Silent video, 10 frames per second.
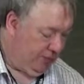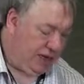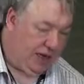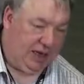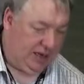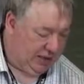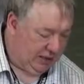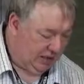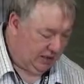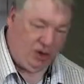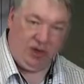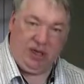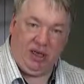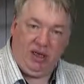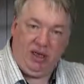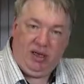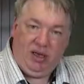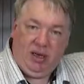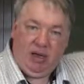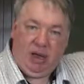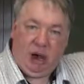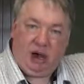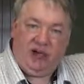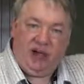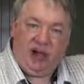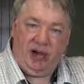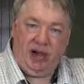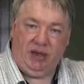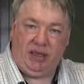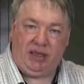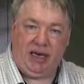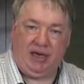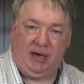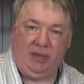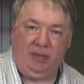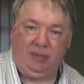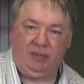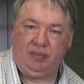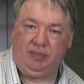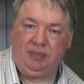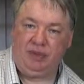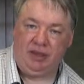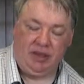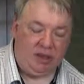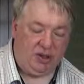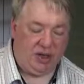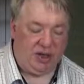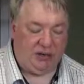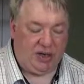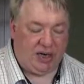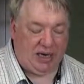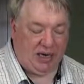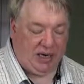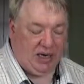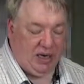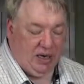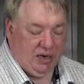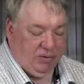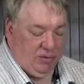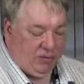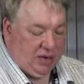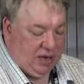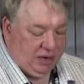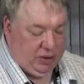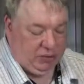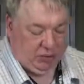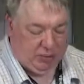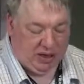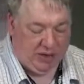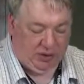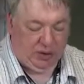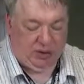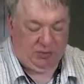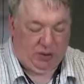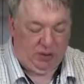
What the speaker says: and that is just a post for the unit to stand on. So that gives you an idea roughly how it comes apart. Of course the front